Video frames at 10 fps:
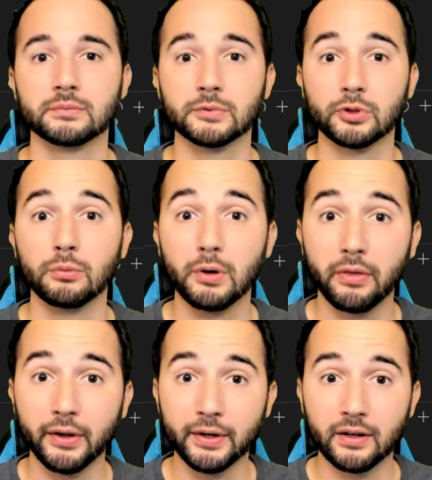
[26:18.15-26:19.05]
So one
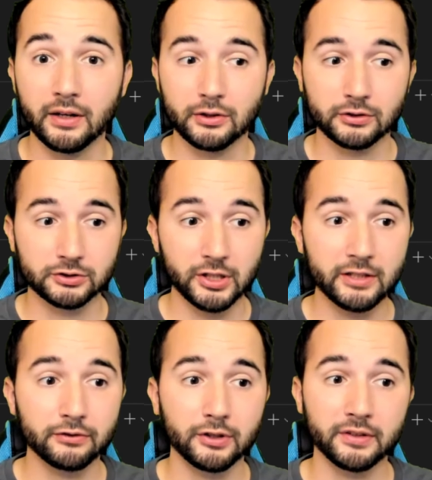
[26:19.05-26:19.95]
thing I could
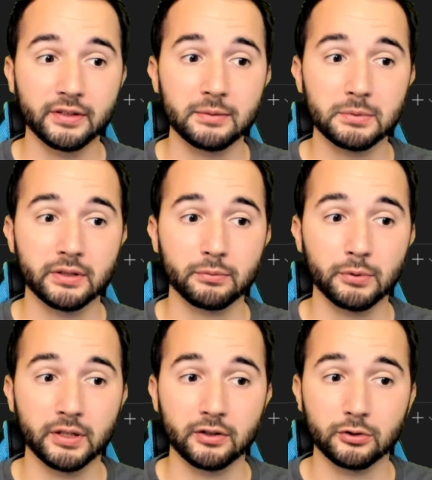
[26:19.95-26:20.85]
change, for example, is
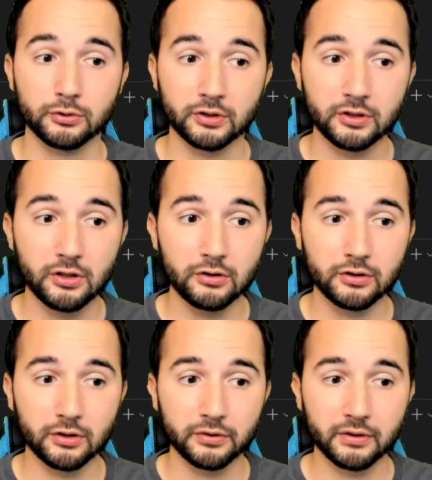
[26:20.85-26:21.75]
when I go to the
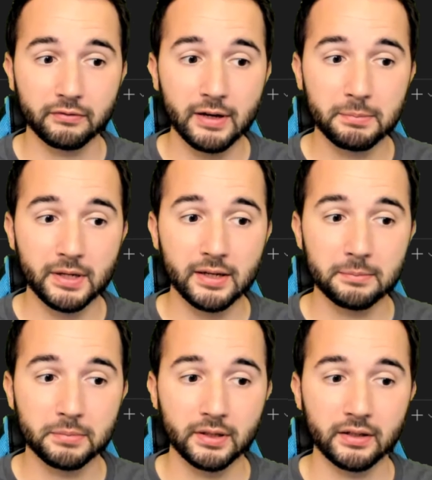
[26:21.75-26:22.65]
code of the web
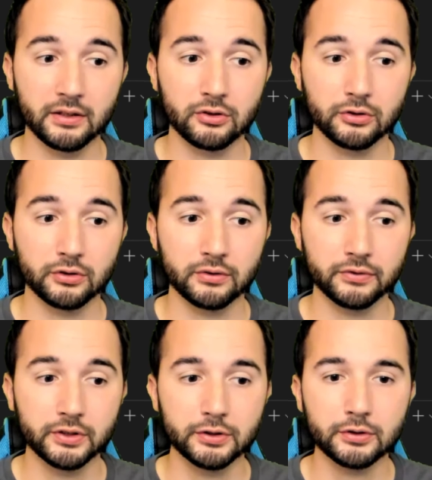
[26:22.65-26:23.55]
app and I go to the
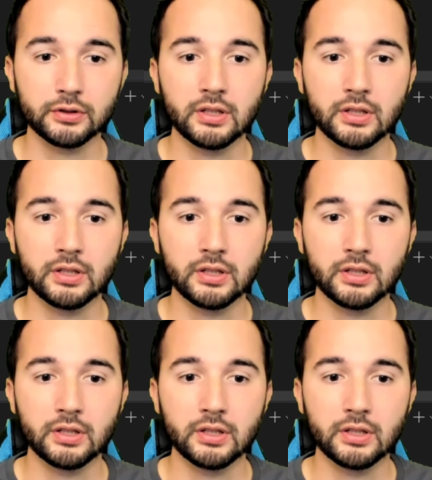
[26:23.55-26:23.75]
view